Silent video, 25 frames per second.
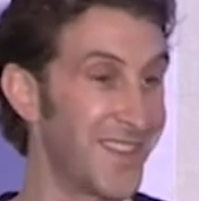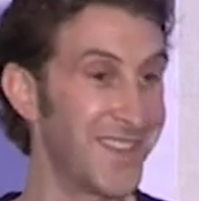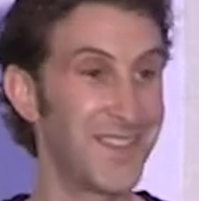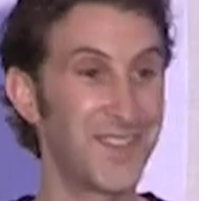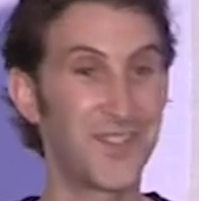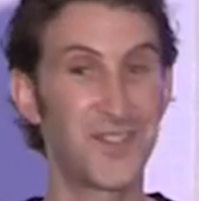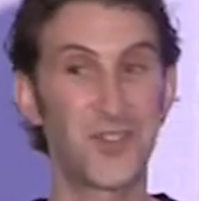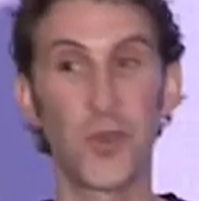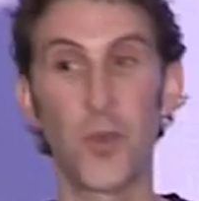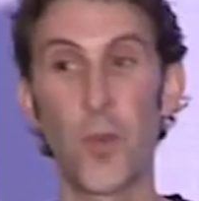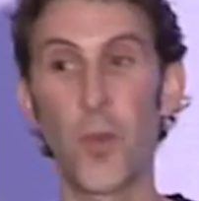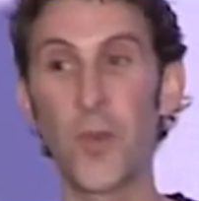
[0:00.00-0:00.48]

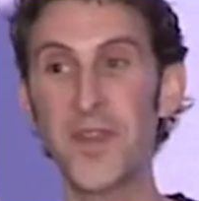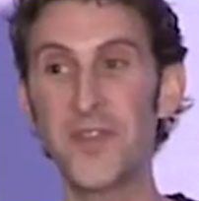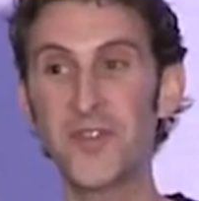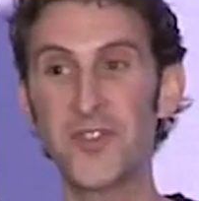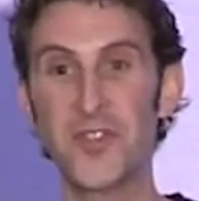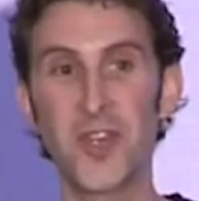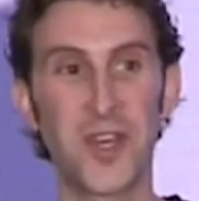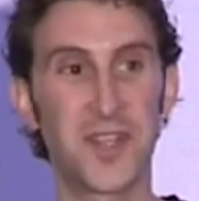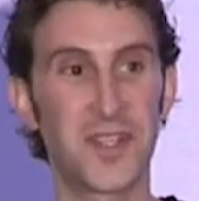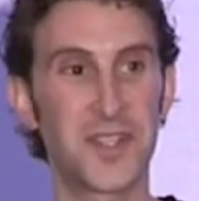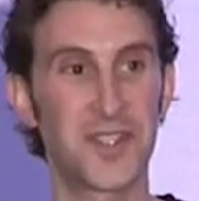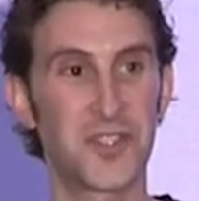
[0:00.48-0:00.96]
So what we've
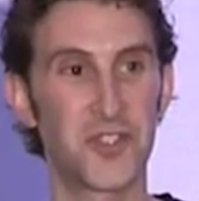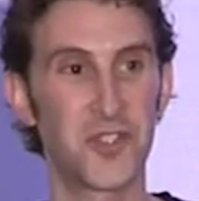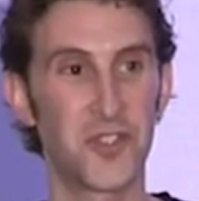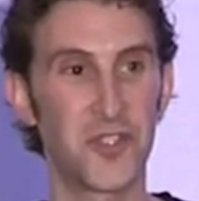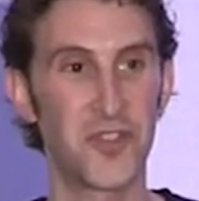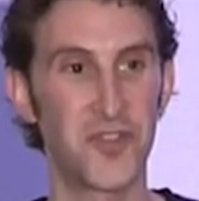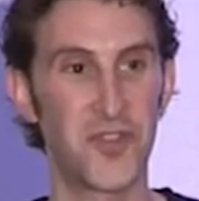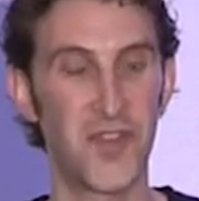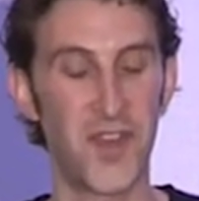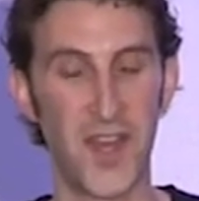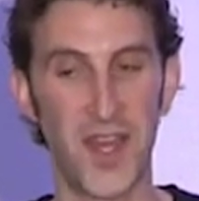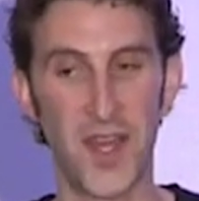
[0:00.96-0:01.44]
done at
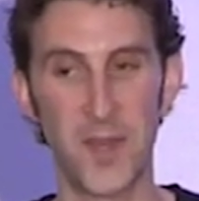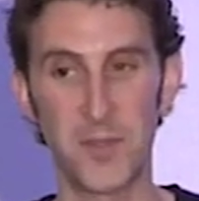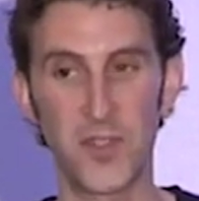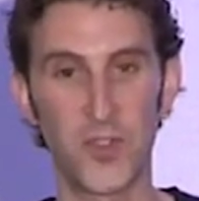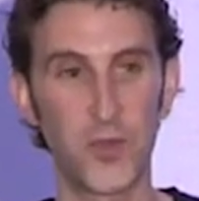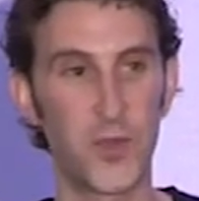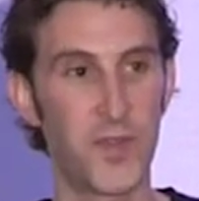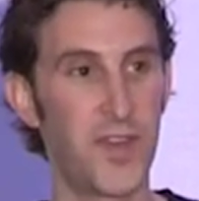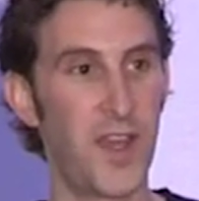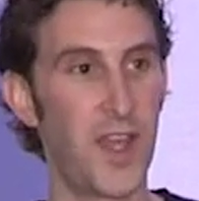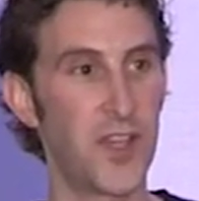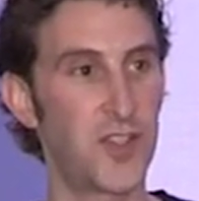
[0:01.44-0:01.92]
JustFab is
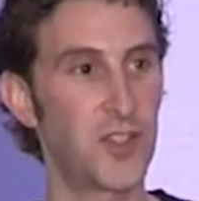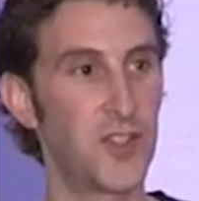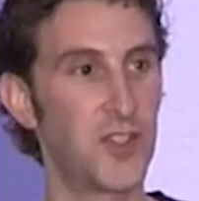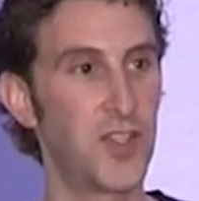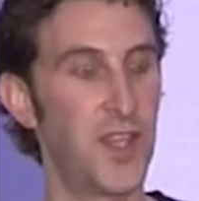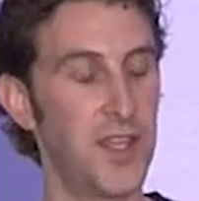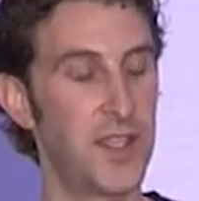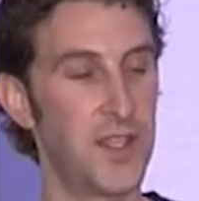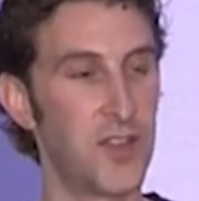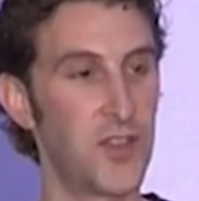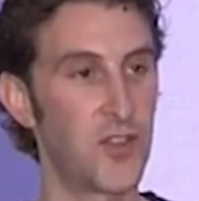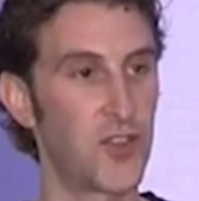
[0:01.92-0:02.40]
we've actually
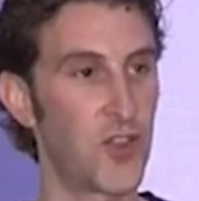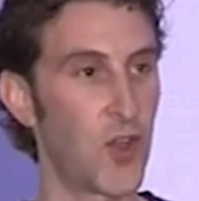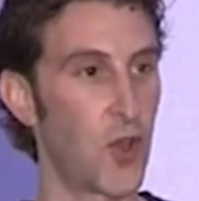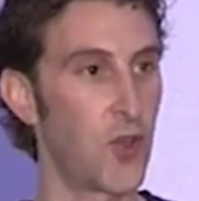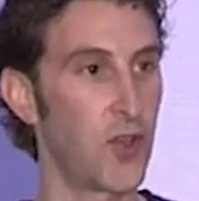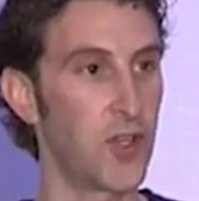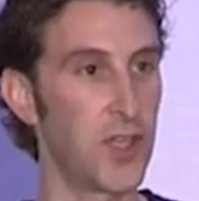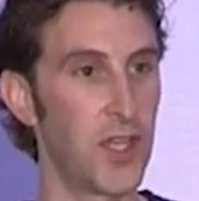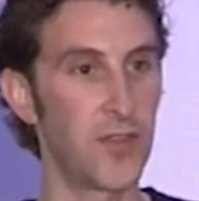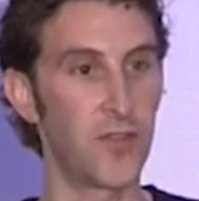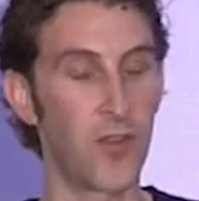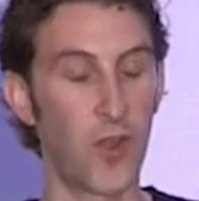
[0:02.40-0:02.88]
taken
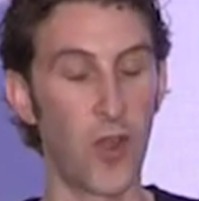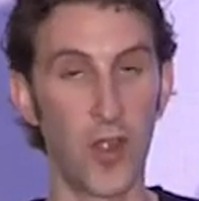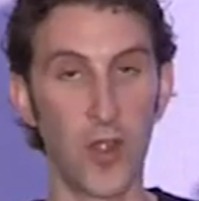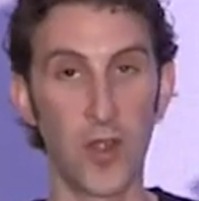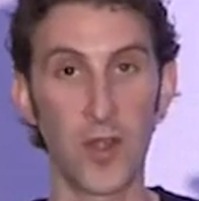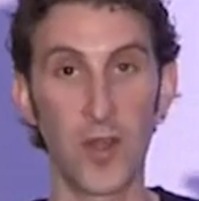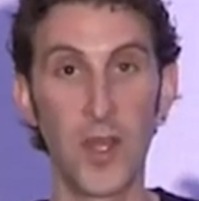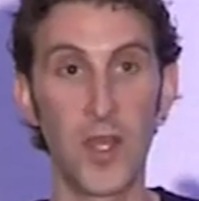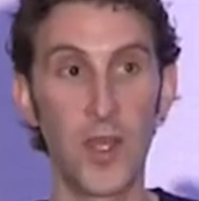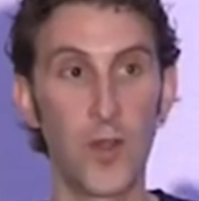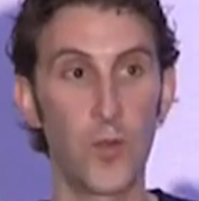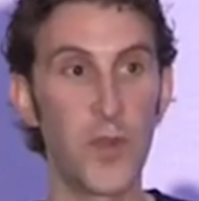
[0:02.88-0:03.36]
30 of
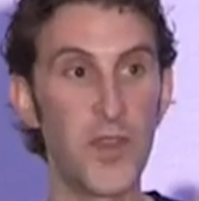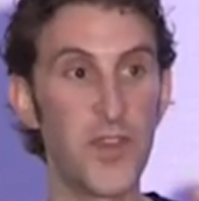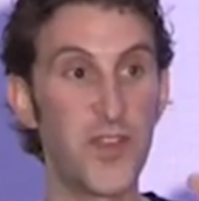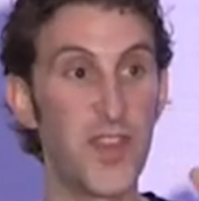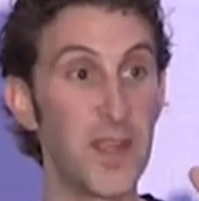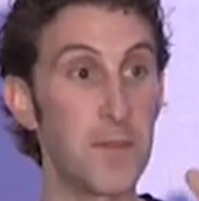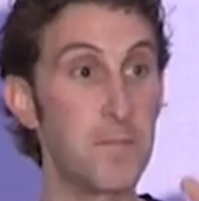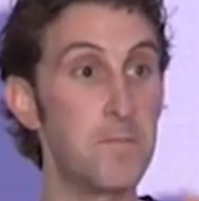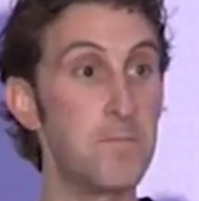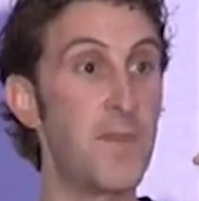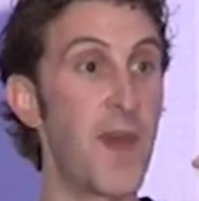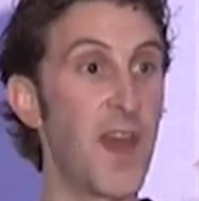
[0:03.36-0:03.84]
our, we
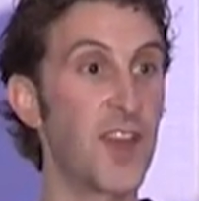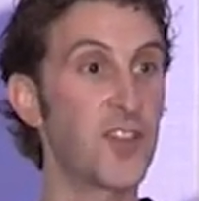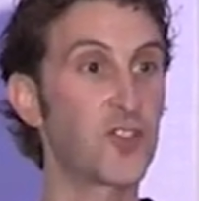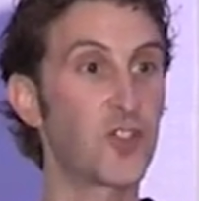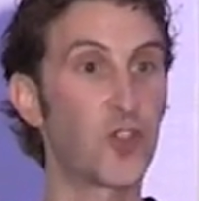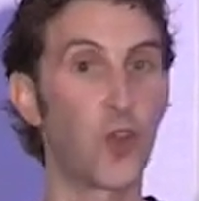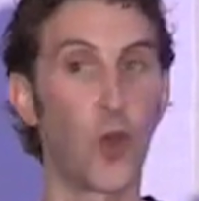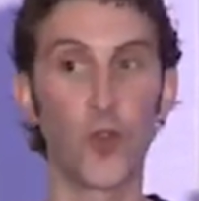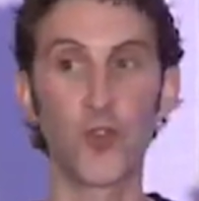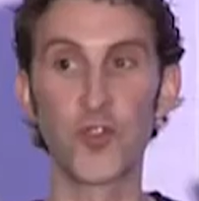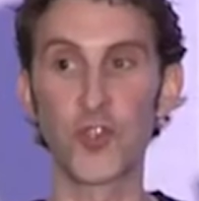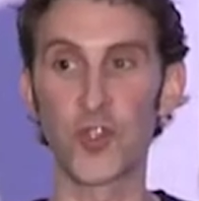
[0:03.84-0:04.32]
think, best
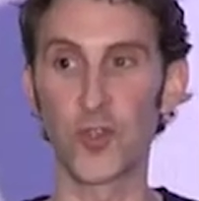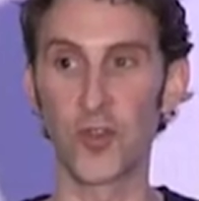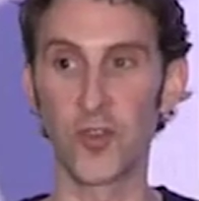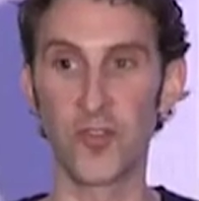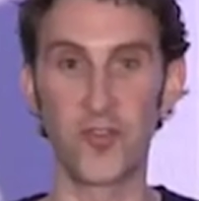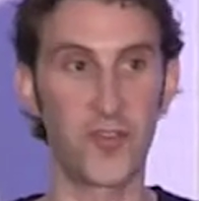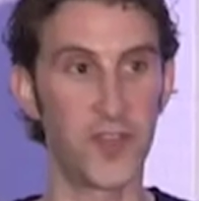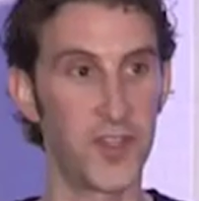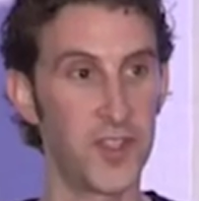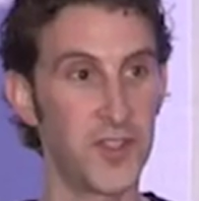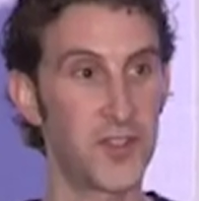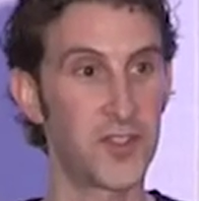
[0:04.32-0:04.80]
cultural
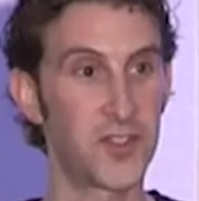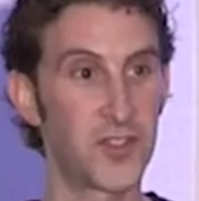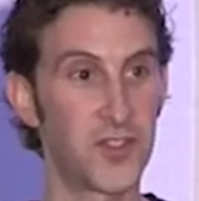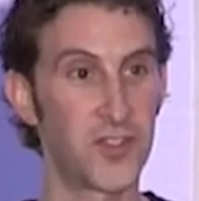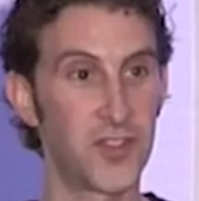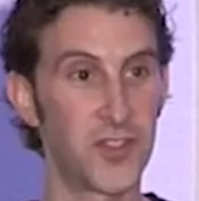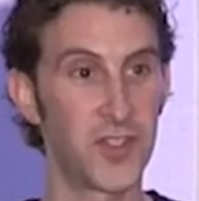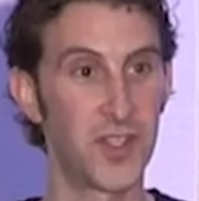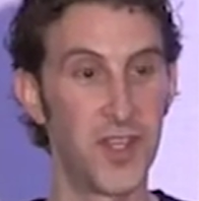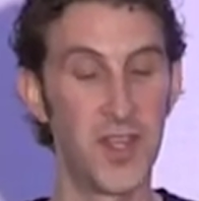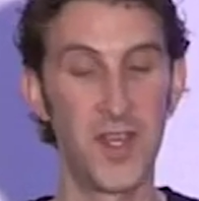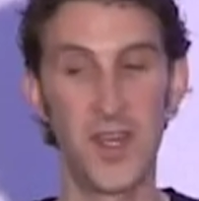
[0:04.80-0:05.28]

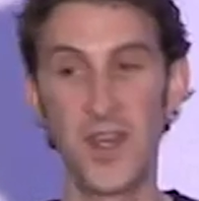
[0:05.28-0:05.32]
fits,